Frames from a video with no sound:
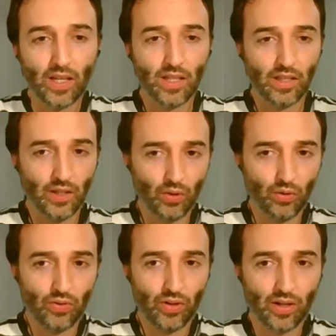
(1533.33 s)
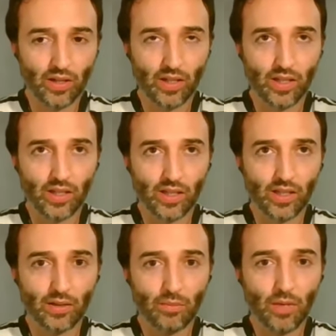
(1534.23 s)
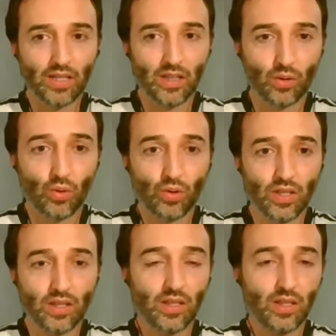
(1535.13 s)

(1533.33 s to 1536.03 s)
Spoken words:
that they offer master courses